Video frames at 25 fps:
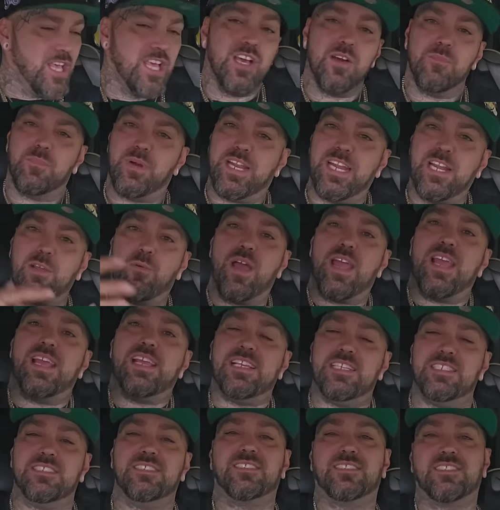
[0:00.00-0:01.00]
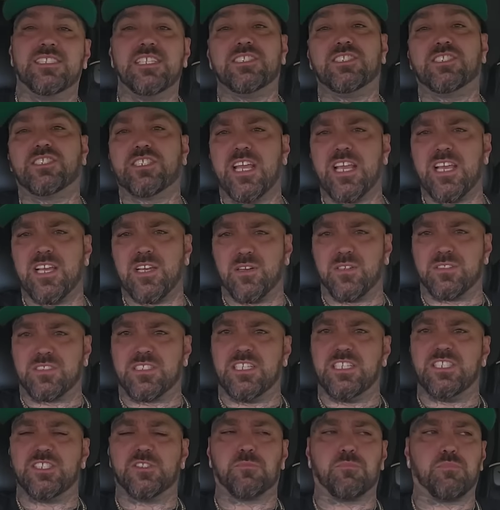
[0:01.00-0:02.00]
but anyways, these jails,
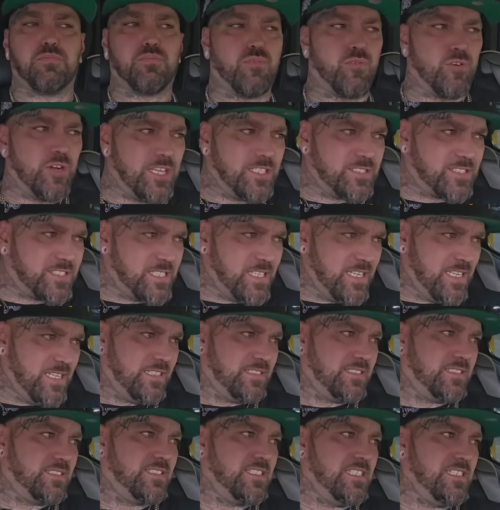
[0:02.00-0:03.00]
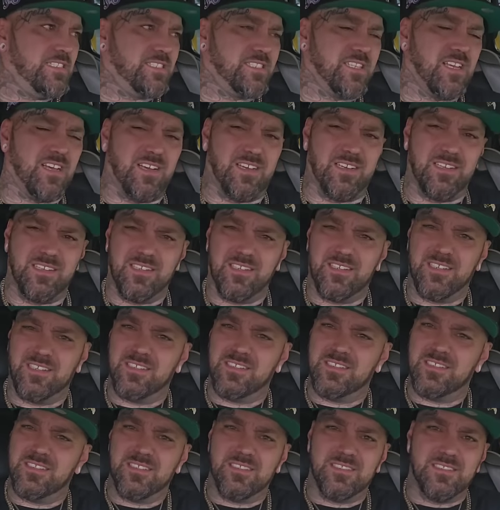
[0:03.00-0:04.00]
these prisons, these uh,
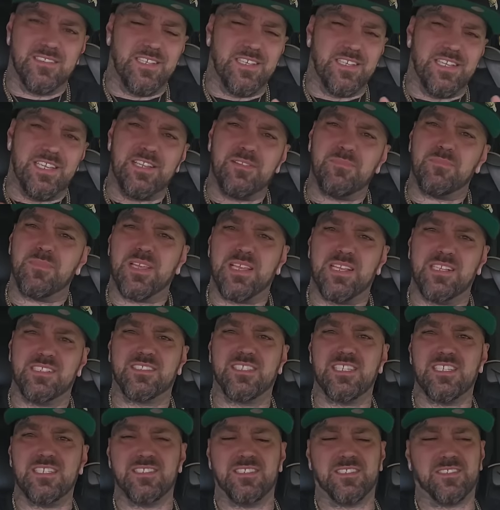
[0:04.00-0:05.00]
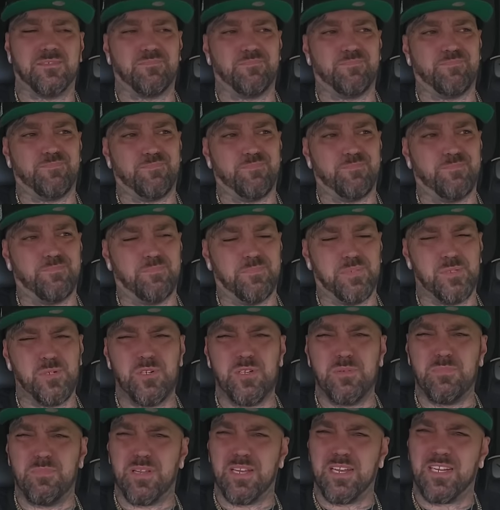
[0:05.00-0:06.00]
inmates, these
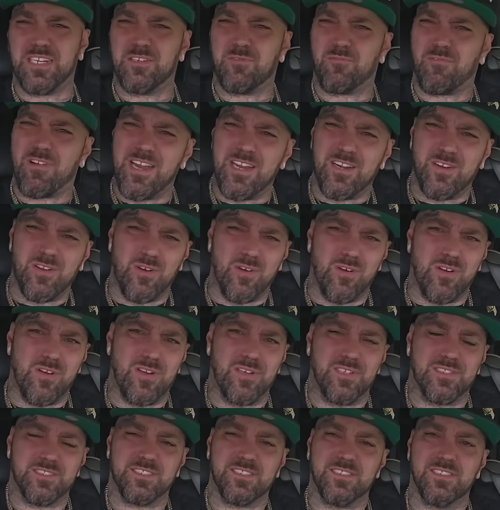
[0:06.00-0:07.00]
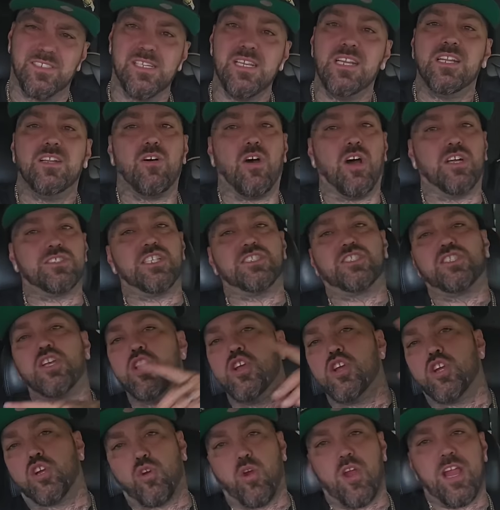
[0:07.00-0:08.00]
booty bandit radars. Oh, just
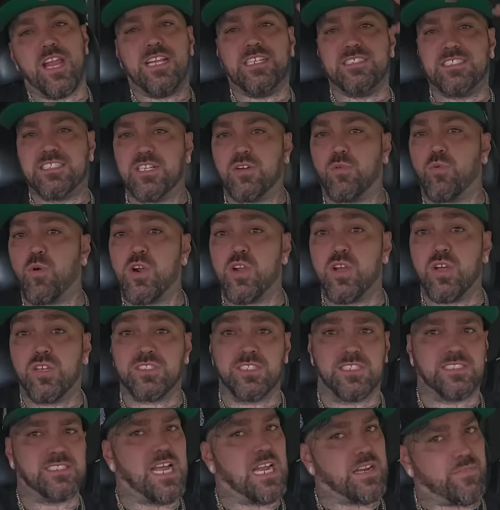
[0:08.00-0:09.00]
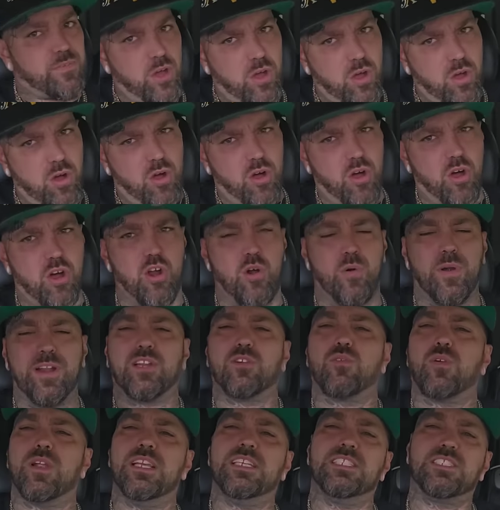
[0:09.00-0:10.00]
crazier worlds inside of a already
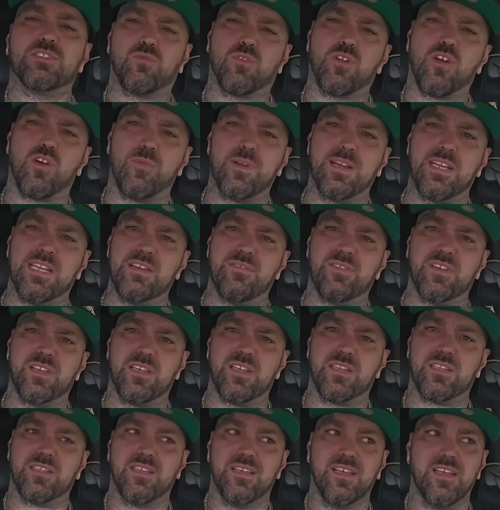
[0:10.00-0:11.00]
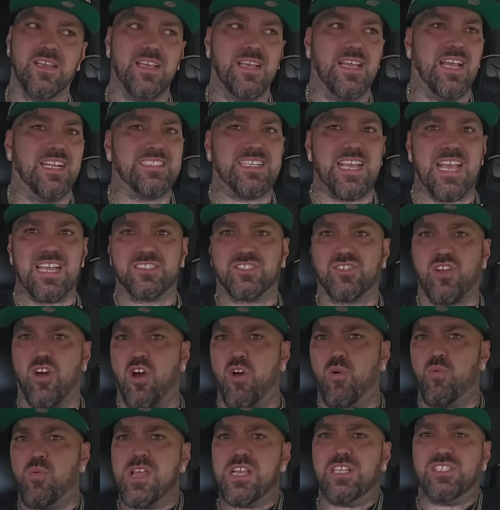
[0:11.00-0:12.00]
crazy world we live in. And as
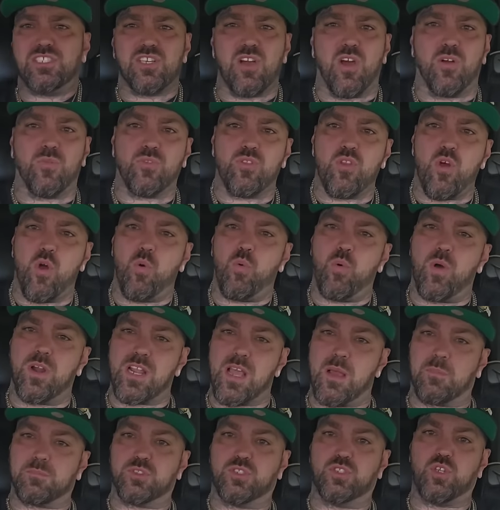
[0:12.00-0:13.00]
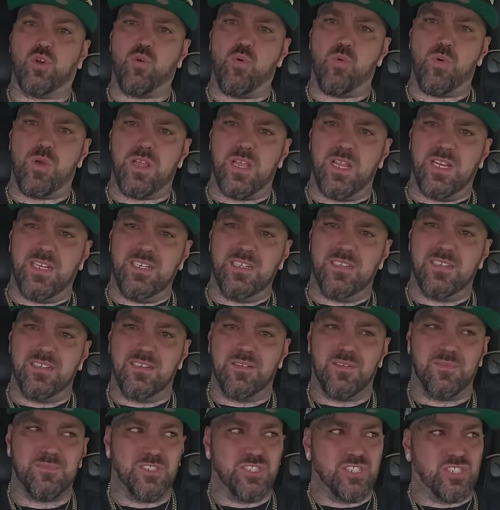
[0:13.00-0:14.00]
always, y'all know what I'm doing.
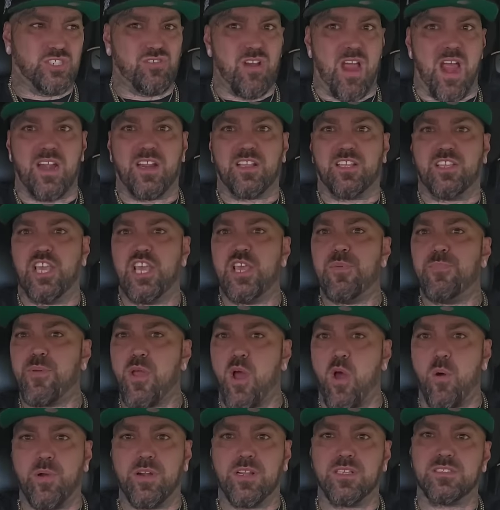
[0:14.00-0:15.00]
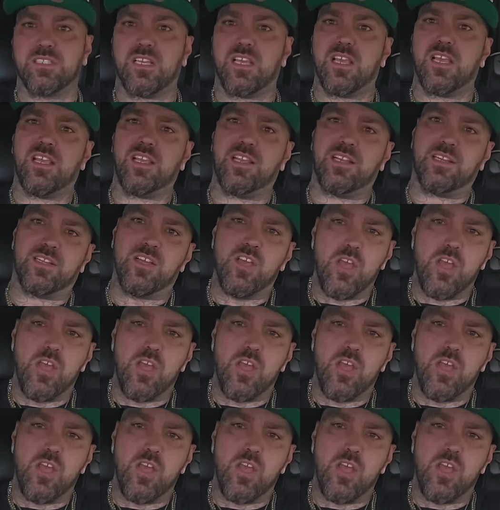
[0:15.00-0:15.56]
Just trying to keep y'all entertained.